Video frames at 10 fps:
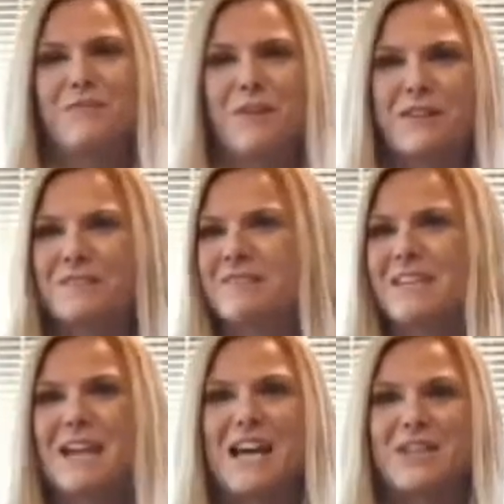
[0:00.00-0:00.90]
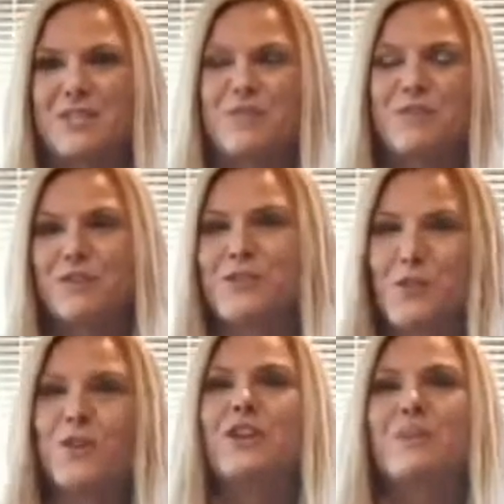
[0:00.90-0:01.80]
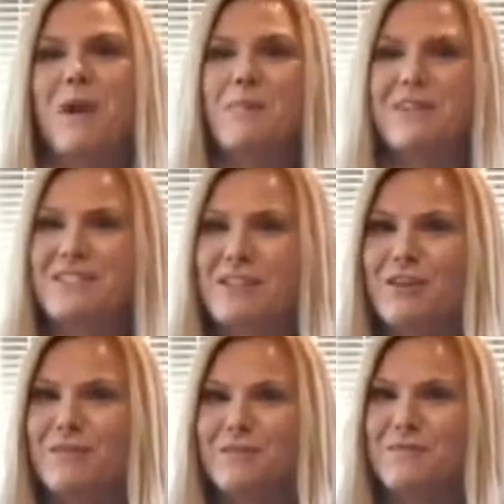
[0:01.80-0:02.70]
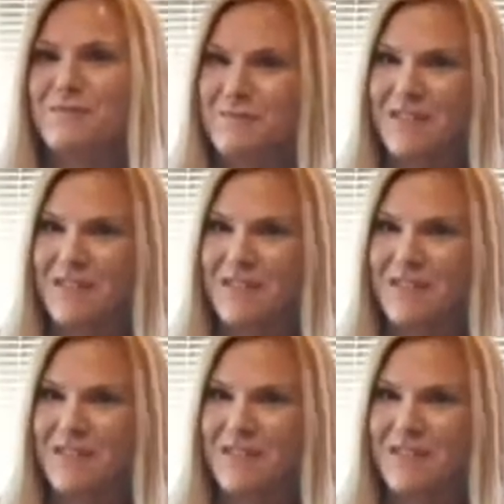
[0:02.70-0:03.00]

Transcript: have fun, and just feel so good about myself